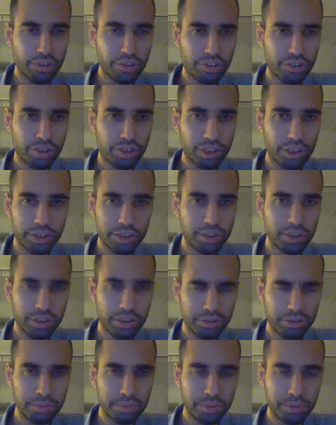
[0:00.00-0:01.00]
of shits in
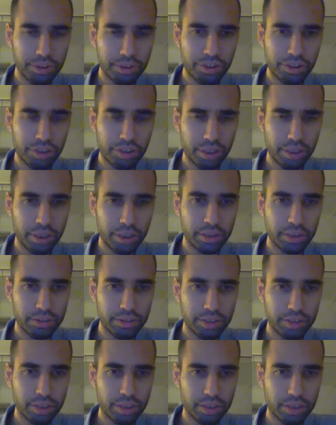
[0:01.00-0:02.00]
this position.
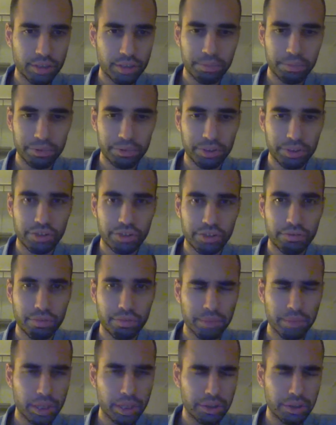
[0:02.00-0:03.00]
It's not a good position
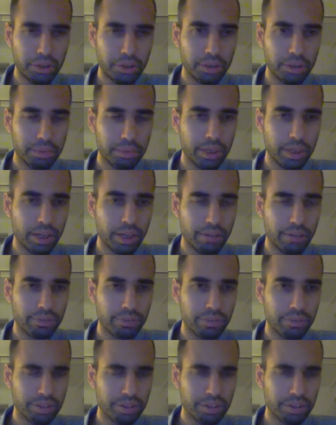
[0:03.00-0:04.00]
for me at all, but I have
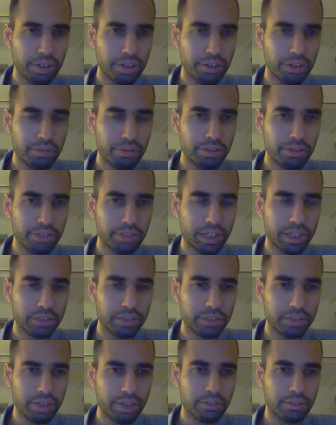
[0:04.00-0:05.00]
only 33
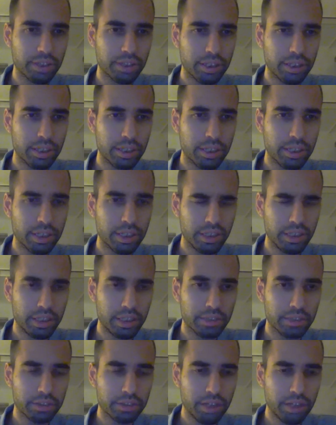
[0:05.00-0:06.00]
seconds left.
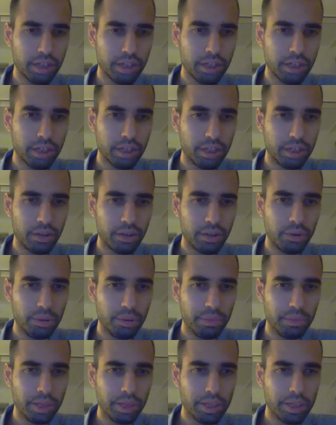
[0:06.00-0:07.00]
He's got a
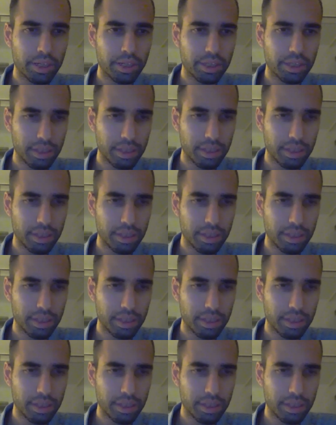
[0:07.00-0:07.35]
whole minute.